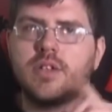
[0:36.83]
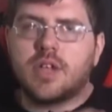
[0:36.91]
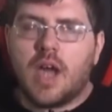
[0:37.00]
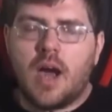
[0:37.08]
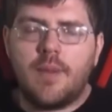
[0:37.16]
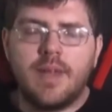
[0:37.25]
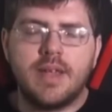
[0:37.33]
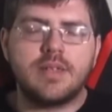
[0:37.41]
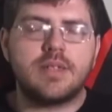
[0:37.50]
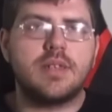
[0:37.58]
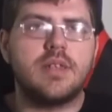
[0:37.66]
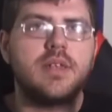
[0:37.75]
comment,
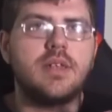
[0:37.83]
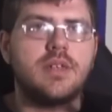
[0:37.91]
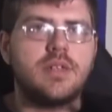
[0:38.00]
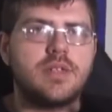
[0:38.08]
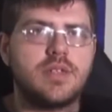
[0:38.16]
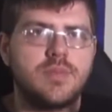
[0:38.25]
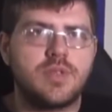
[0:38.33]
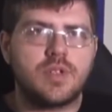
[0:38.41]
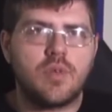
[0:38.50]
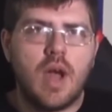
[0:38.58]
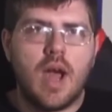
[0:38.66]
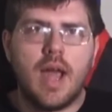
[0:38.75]

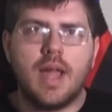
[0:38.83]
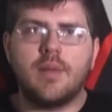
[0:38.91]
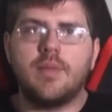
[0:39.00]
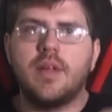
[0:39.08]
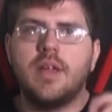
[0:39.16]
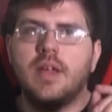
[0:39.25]
subscribe,